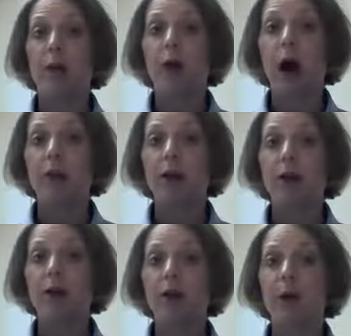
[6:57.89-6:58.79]

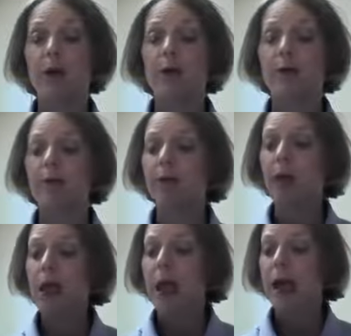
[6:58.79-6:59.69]
property to it.
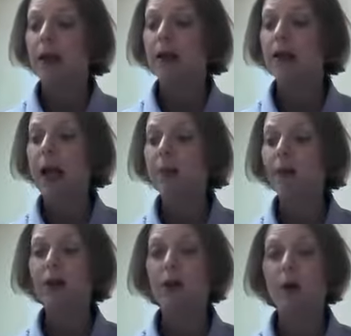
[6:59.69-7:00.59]

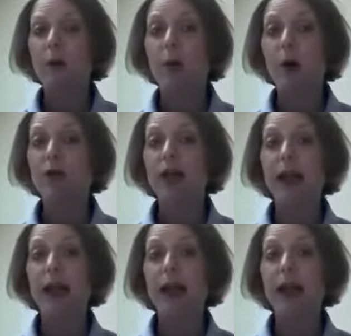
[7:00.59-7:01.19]
Cypress promotes